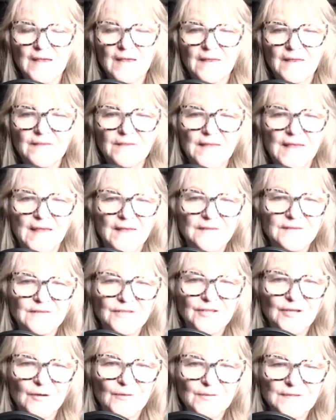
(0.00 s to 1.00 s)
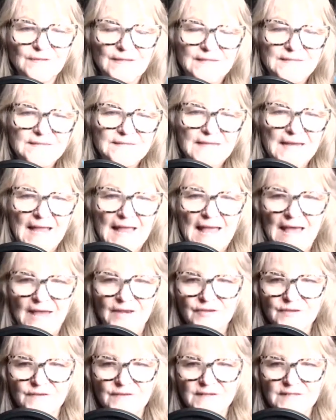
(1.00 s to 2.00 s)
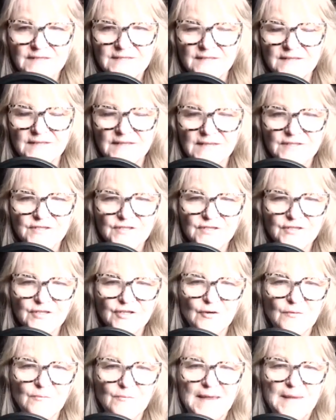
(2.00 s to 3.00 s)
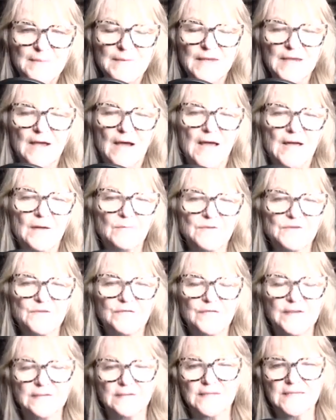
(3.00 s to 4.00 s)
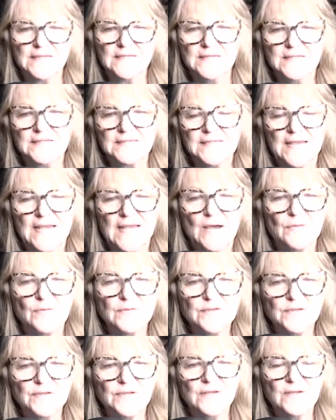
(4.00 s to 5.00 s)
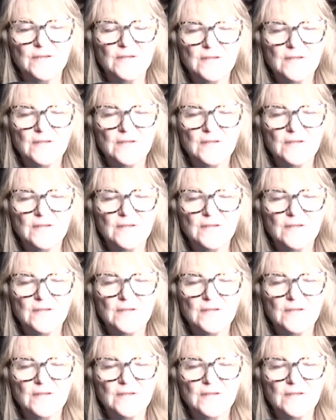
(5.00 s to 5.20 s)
that, let's add to this list. Maybe I was feeling discounted